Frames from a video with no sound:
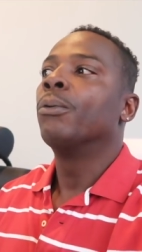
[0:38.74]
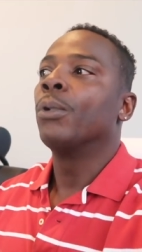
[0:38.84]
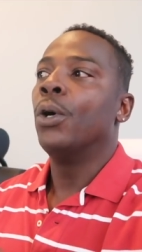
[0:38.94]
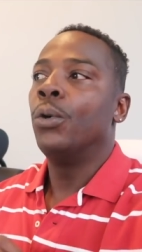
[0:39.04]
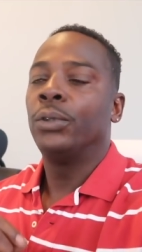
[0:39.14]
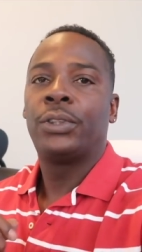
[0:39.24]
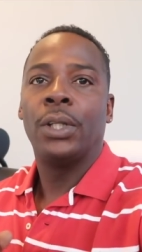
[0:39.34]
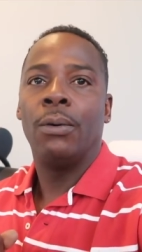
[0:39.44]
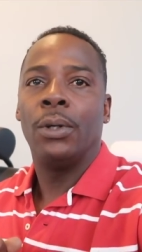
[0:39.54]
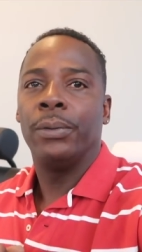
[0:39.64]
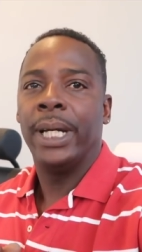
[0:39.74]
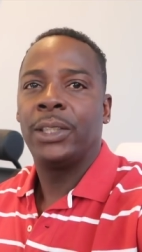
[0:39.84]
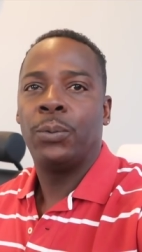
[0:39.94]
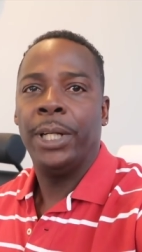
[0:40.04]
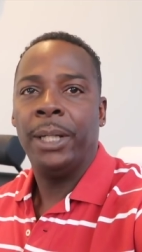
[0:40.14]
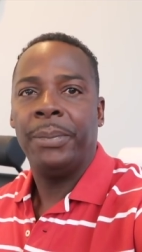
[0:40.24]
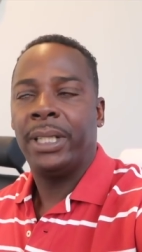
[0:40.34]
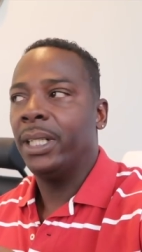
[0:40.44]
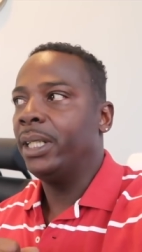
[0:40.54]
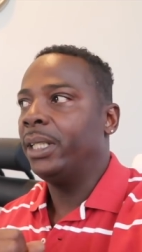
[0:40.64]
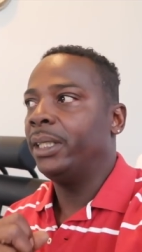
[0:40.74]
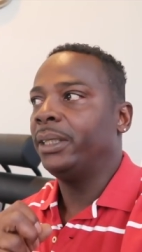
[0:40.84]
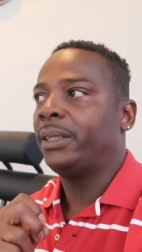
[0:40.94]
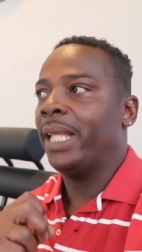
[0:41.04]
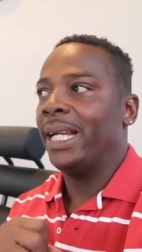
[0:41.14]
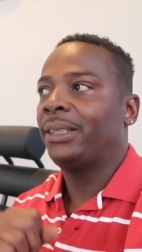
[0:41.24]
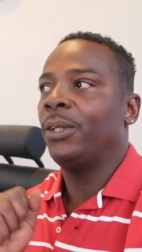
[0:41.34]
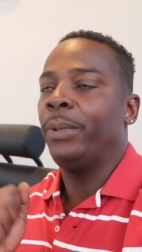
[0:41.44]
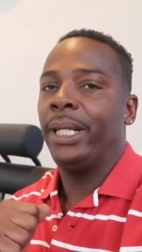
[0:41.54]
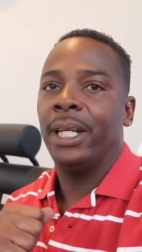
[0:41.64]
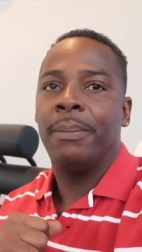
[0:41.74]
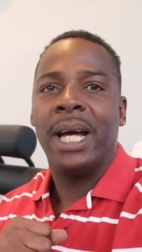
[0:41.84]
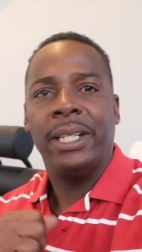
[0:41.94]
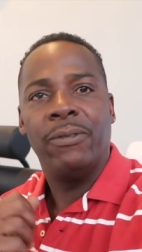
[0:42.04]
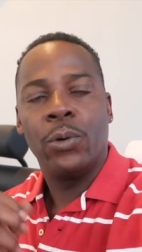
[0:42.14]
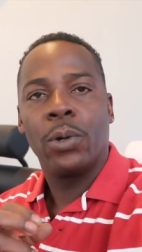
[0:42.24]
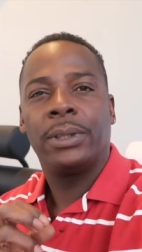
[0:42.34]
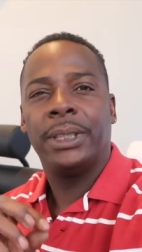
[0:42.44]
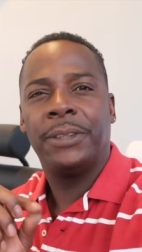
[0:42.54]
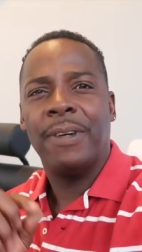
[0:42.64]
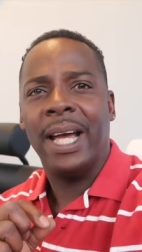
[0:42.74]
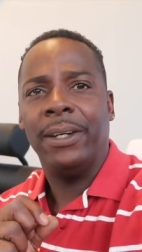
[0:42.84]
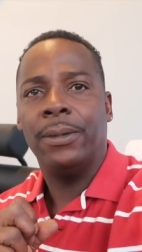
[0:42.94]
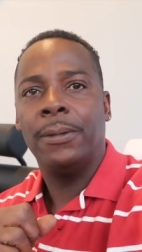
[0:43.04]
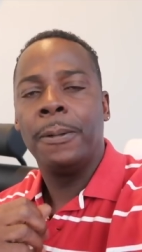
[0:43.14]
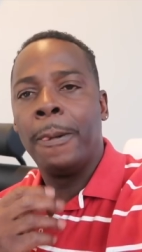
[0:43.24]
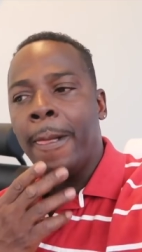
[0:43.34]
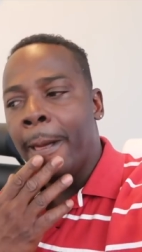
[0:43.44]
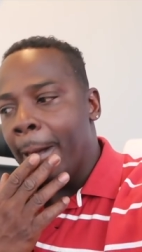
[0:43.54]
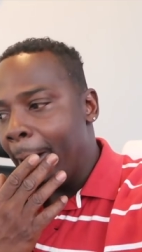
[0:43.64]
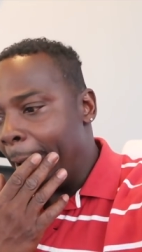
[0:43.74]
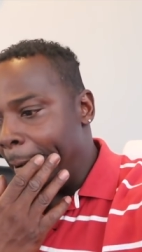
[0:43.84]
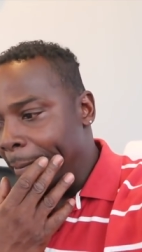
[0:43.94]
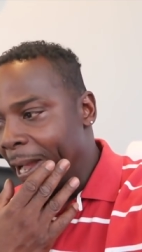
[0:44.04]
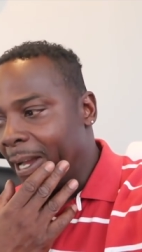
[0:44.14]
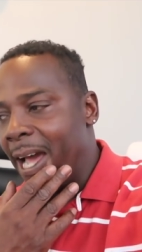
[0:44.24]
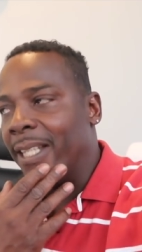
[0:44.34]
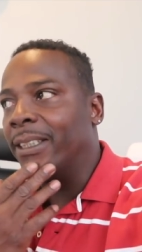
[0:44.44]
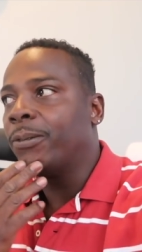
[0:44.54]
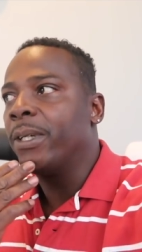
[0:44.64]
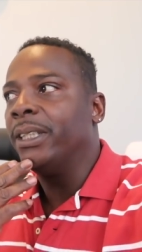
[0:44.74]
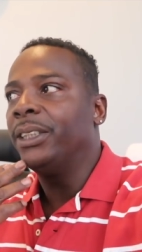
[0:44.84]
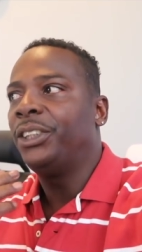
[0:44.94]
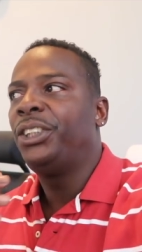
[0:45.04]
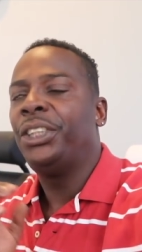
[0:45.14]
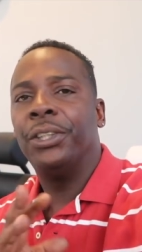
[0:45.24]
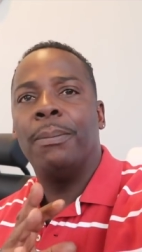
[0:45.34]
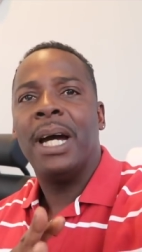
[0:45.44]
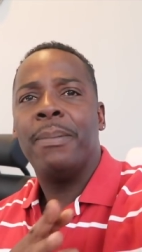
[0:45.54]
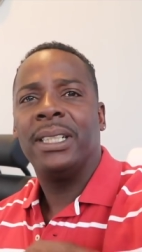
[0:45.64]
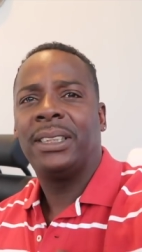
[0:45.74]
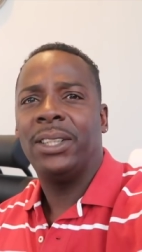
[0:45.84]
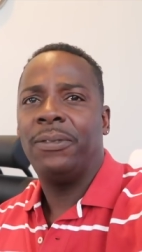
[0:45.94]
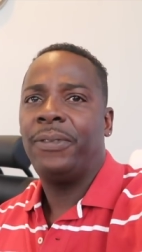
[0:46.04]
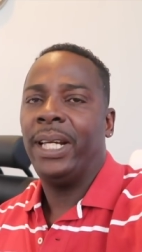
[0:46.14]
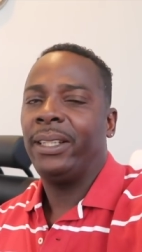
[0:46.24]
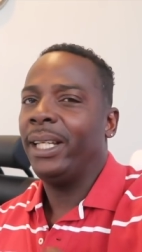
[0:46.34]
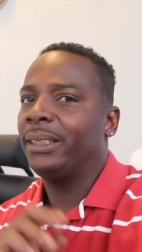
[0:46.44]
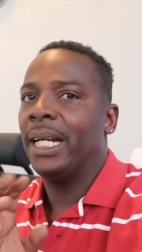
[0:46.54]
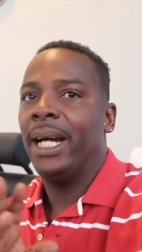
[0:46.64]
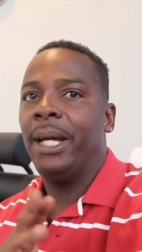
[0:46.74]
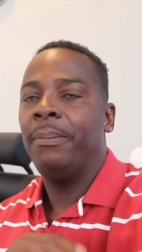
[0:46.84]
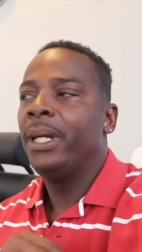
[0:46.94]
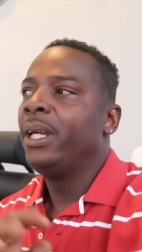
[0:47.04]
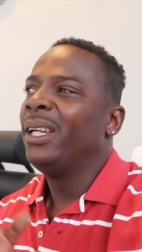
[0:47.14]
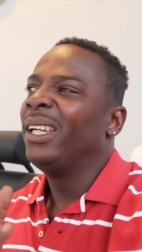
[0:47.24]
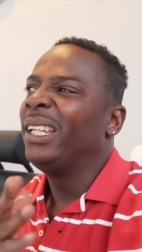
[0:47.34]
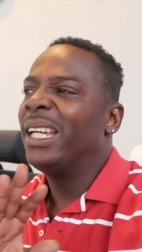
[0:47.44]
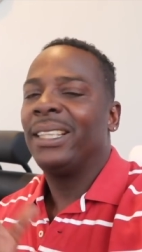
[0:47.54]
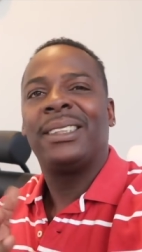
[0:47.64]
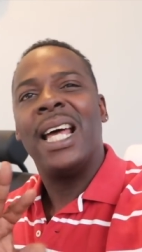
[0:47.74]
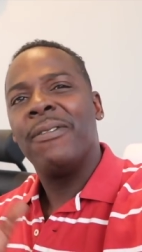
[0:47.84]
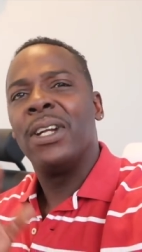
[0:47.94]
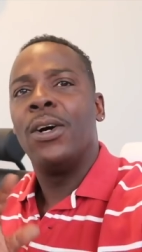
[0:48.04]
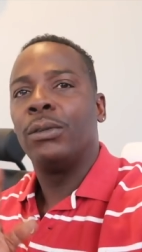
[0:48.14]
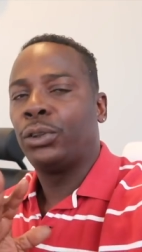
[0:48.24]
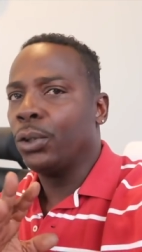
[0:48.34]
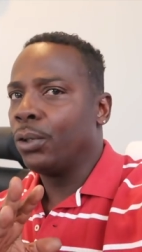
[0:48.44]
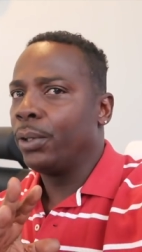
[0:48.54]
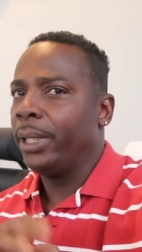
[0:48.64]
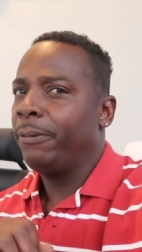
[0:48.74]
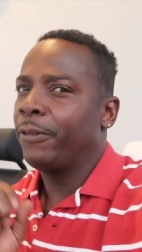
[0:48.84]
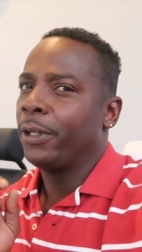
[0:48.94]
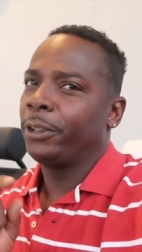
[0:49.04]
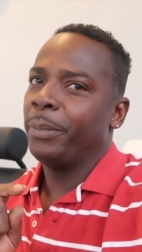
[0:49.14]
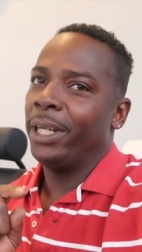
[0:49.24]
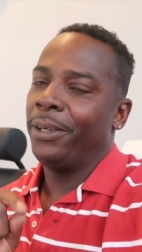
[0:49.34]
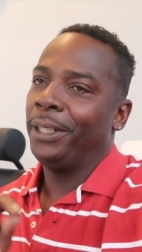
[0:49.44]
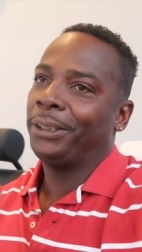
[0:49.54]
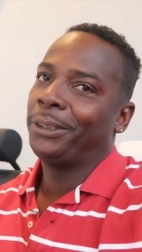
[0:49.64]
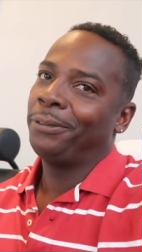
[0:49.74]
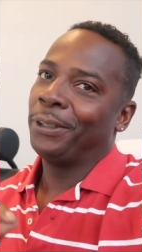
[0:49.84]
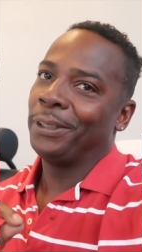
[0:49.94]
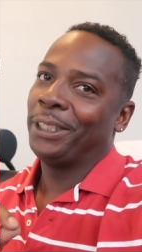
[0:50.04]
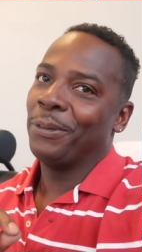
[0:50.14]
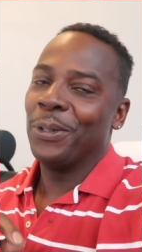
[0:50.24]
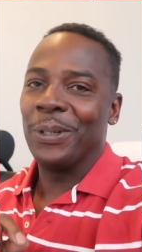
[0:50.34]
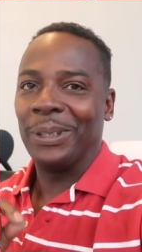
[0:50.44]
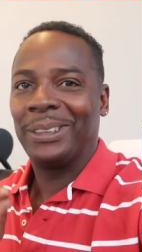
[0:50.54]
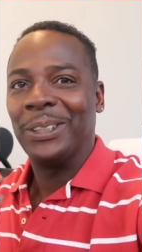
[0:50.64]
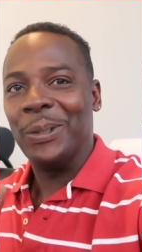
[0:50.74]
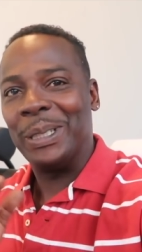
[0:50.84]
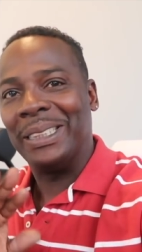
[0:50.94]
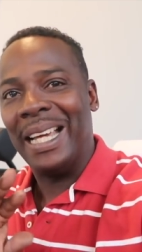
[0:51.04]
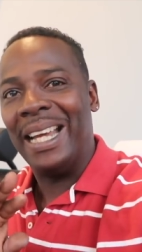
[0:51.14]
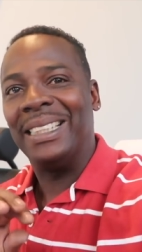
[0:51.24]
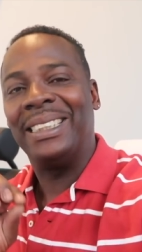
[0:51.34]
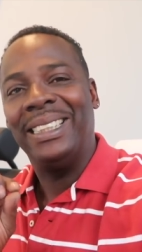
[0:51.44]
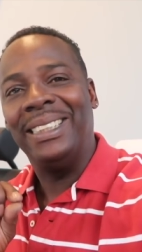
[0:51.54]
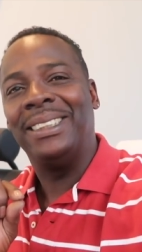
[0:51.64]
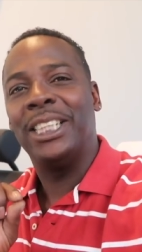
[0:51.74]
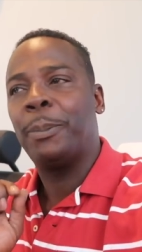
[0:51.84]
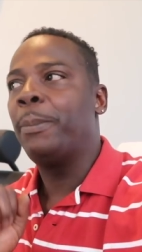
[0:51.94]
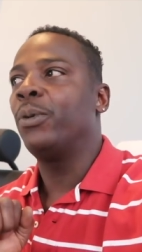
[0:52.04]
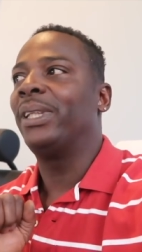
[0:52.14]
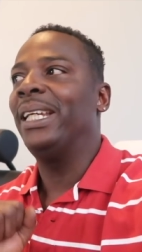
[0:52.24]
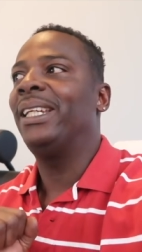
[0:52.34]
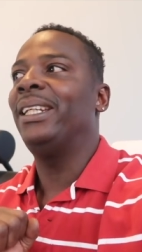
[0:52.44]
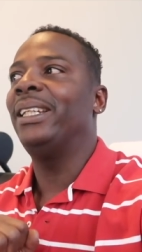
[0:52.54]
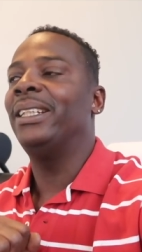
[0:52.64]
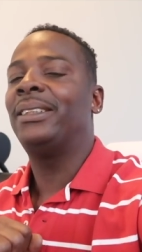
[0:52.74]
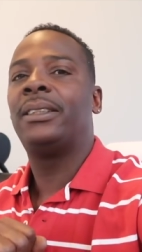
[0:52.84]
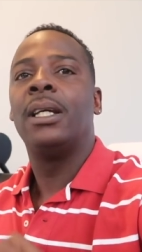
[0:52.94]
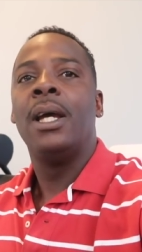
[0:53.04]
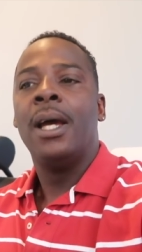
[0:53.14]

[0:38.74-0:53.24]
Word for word: roll solo next week because that's the week that my divorce is final. Uh, and I kind of just want to just chill by myself at that time. Yeah, it's kind of a long story. First marriage, first divorce, so it's not as easy as people think it is.